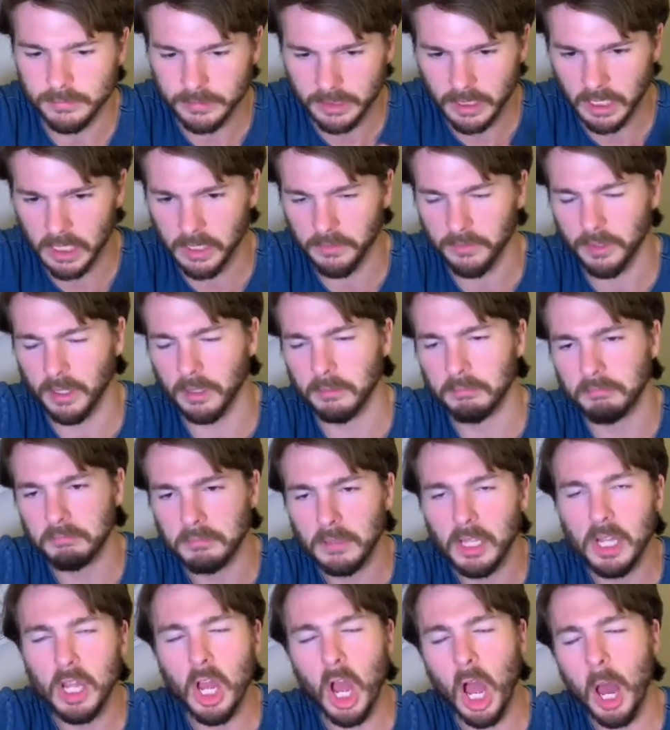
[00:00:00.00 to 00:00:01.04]
kind of
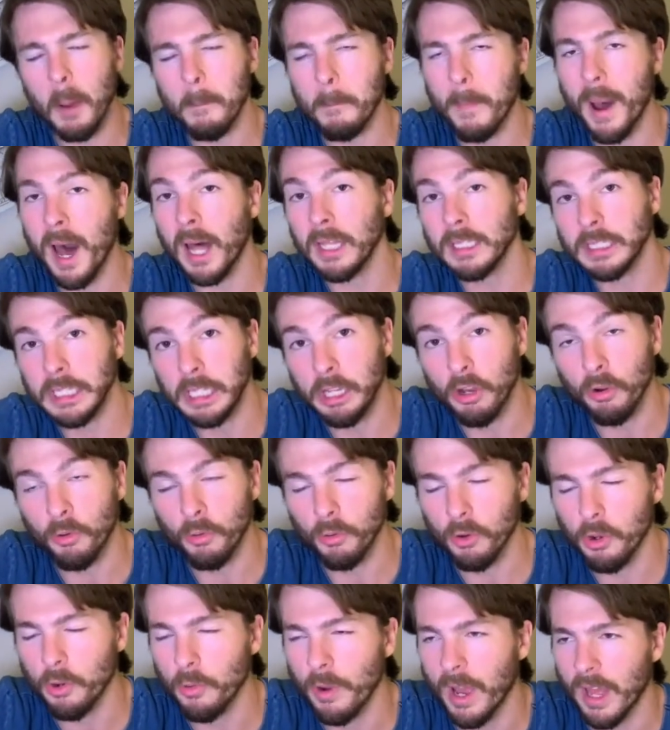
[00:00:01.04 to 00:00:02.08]
a motley
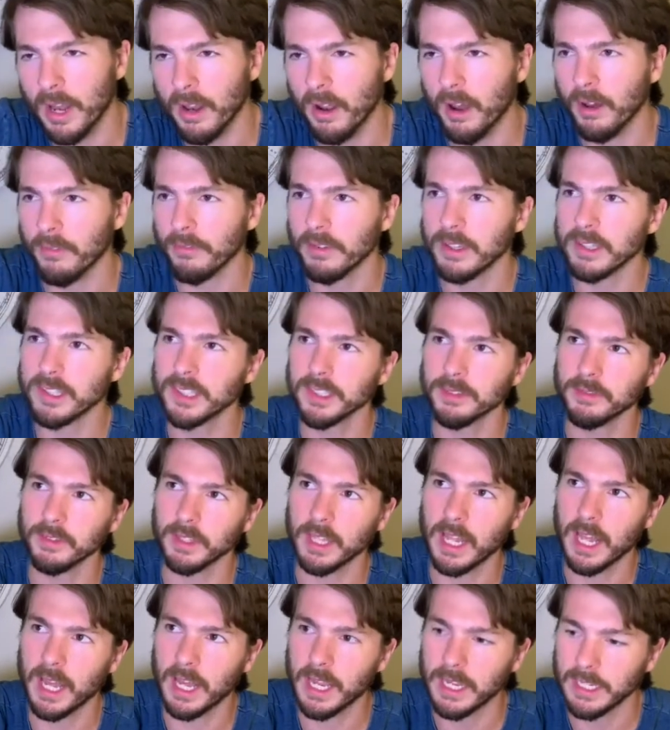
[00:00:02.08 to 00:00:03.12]
crew at offensive
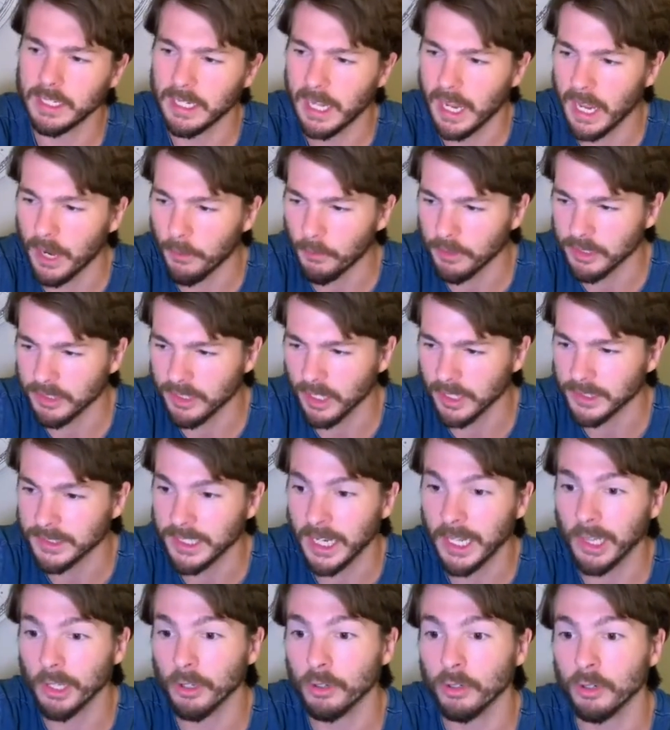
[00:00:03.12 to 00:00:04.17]
line, and we saw
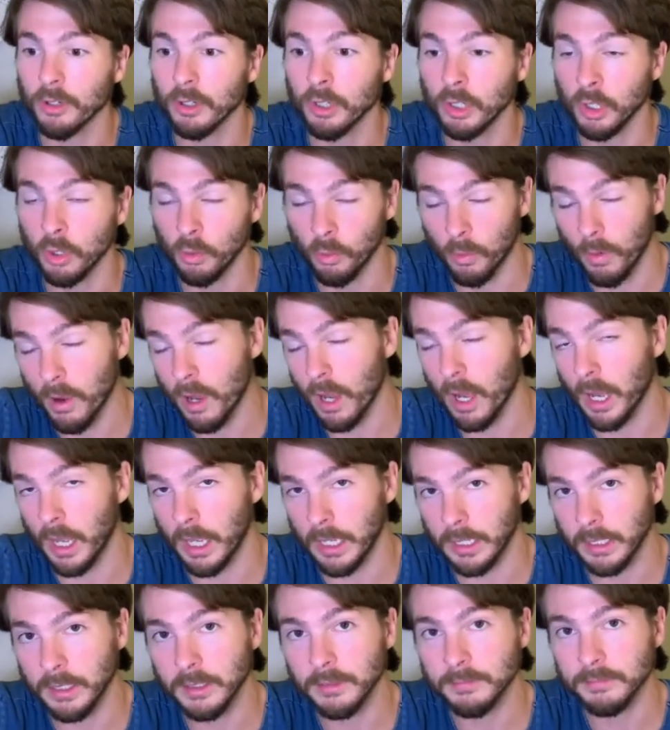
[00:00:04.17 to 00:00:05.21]
Taylor
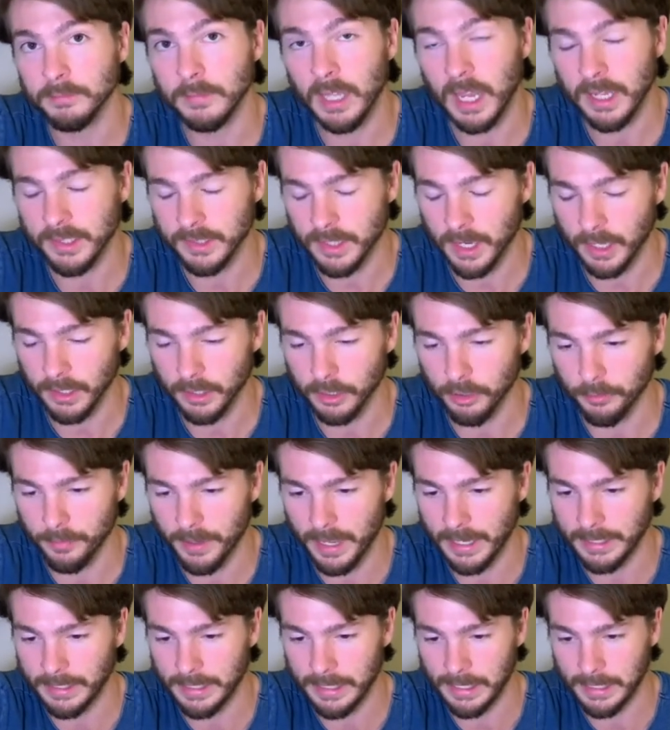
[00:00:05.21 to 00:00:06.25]
Lewan, hashtag no
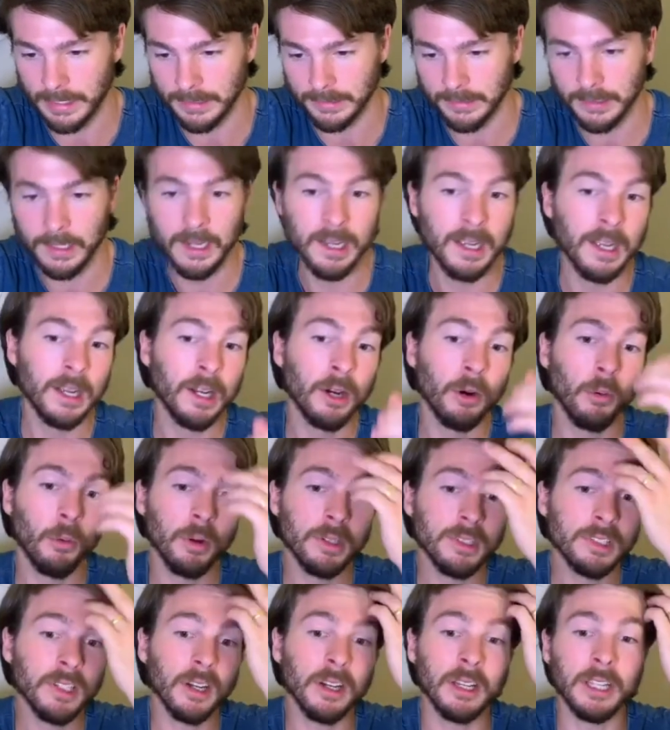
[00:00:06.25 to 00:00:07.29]
bad days. We
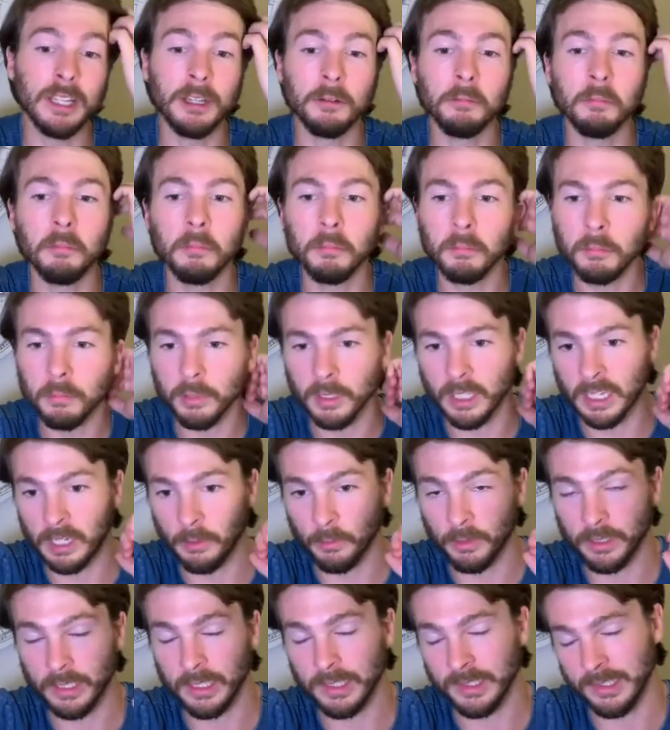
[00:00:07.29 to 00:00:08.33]
saw him playing
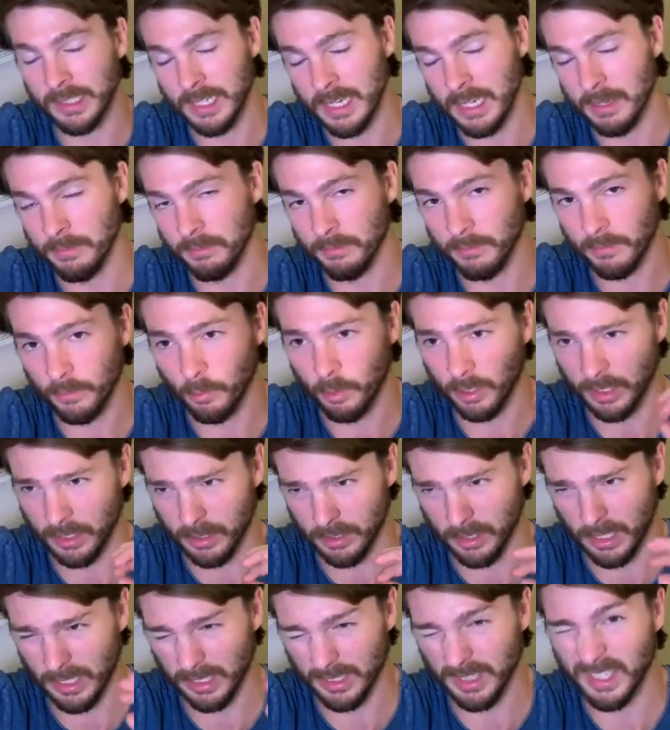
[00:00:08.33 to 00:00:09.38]
with the team, with
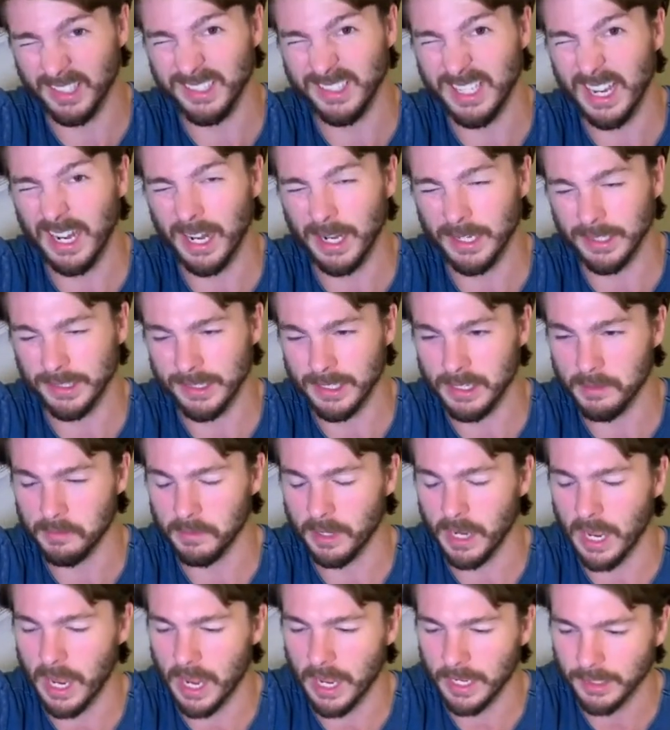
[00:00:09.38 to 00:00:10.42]
like the second team
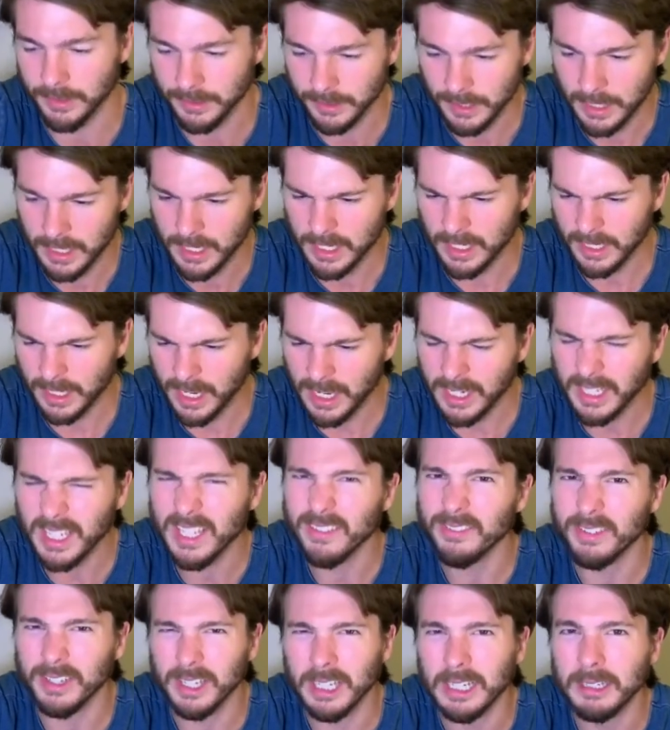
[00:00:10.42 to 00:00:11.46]
guys, kind of
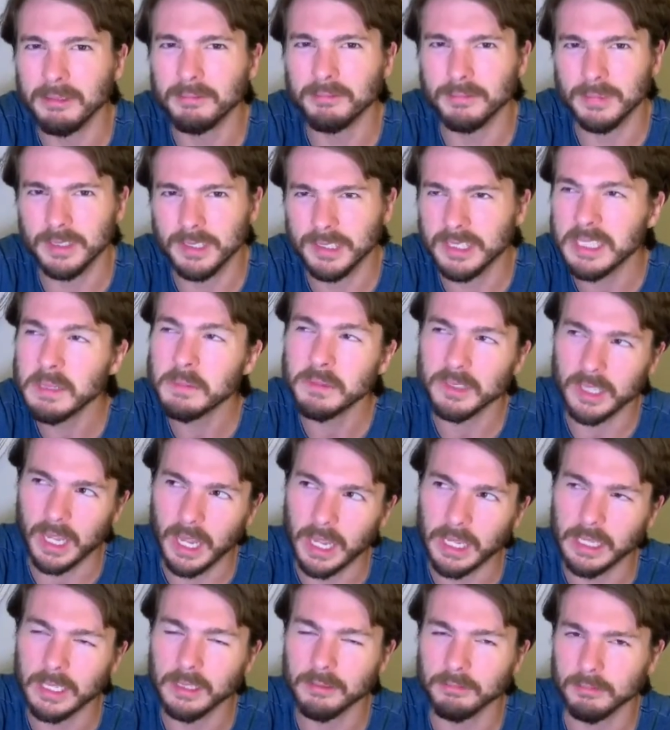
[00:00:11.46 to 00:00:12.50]
giving, seems
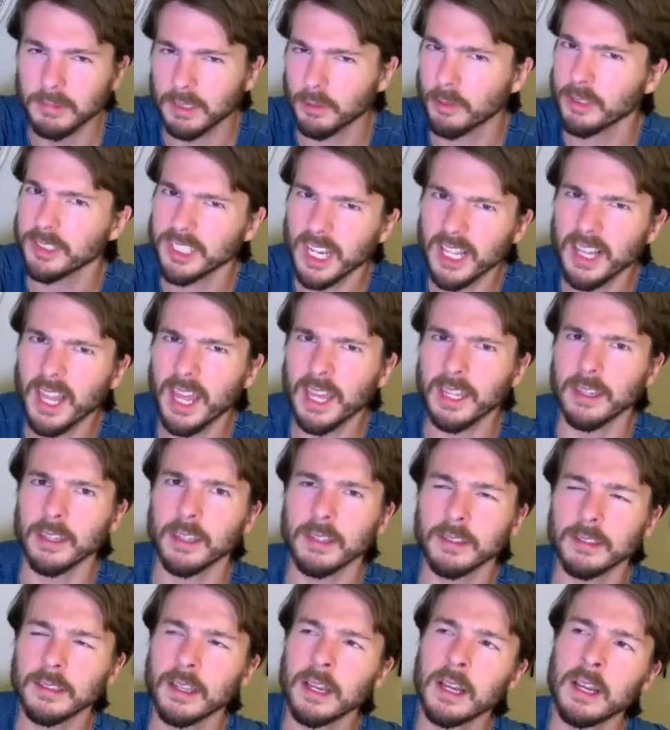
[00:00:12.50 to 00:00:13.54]
like, and which I like
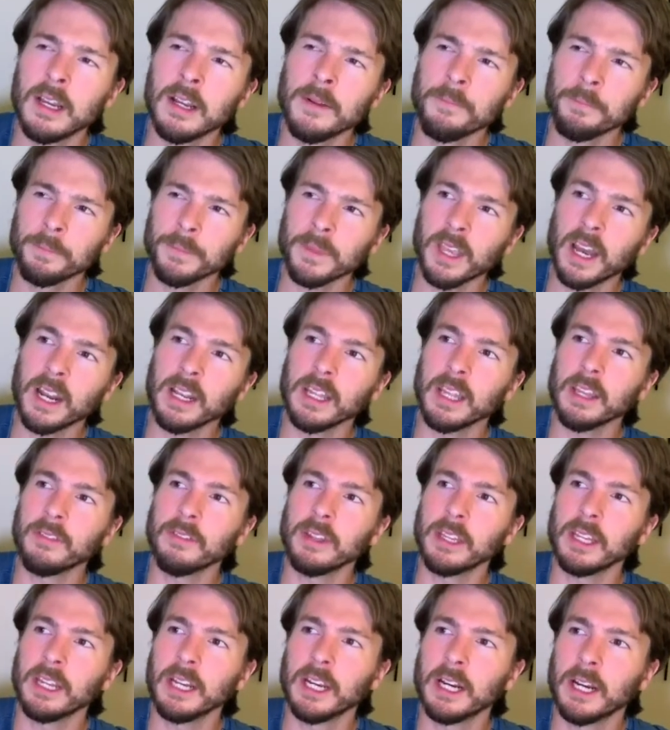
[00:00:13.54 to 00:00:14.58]
this, kind of
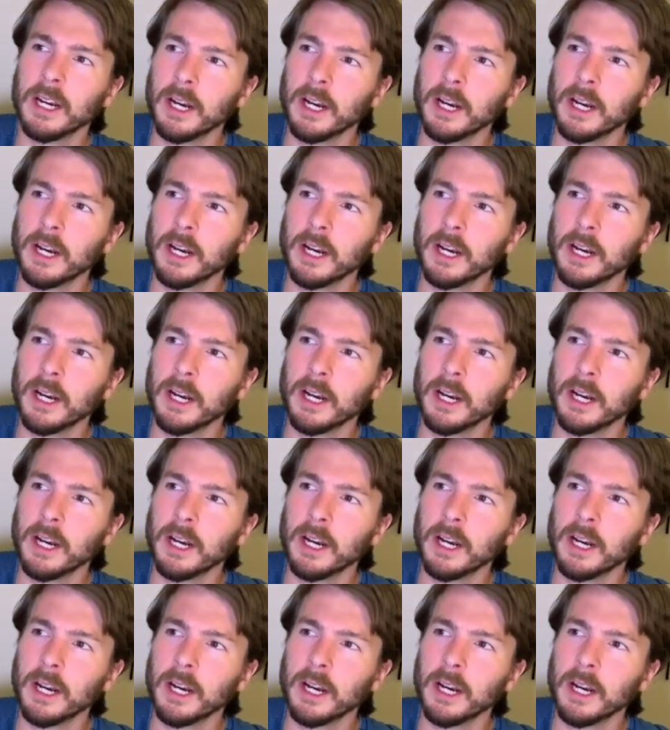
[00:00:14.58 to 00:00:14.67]
giving